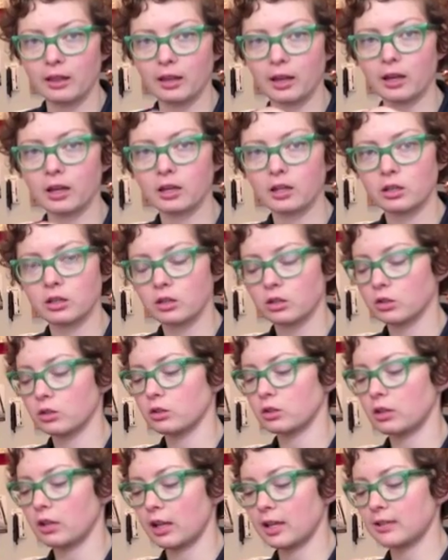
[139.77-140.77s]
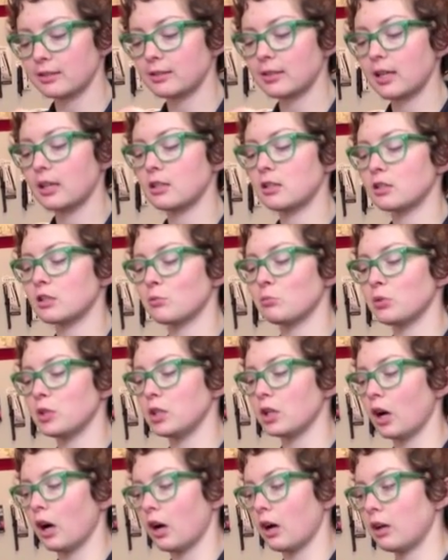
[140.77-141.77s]
and that it extends
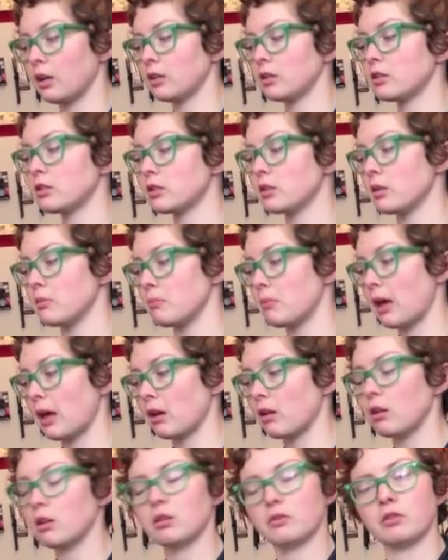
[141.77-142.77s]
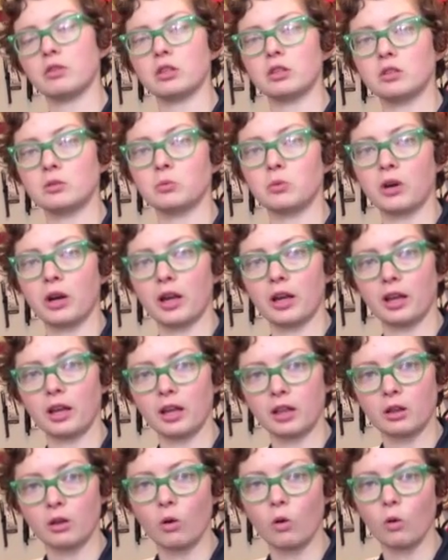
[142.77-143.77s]
beyond the metal of the spring
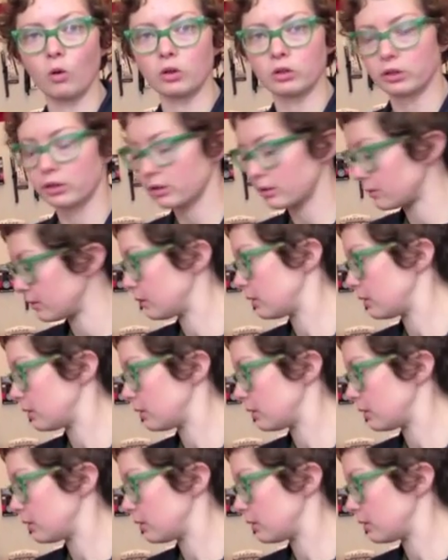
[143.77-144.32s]
and the holder.